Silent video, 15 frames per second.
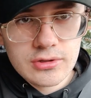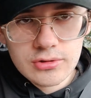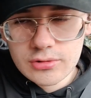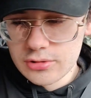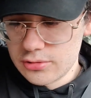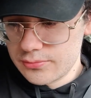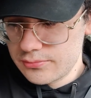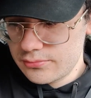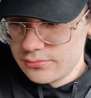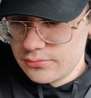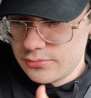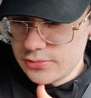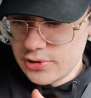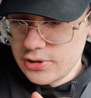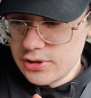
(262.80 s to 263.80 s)
you know,
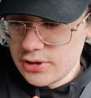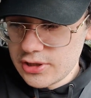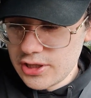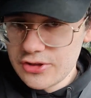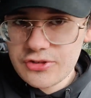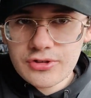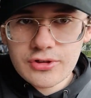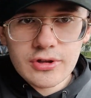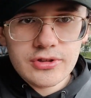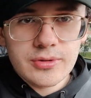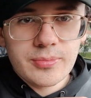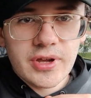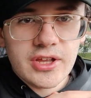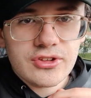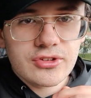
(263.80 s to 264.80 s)
it's not
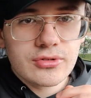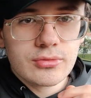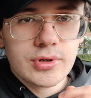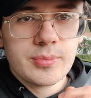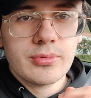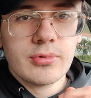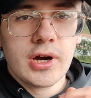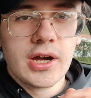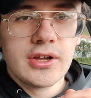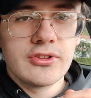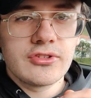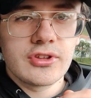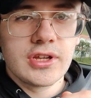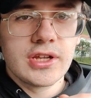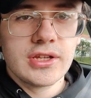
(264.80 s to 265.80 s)
the best grip-wise,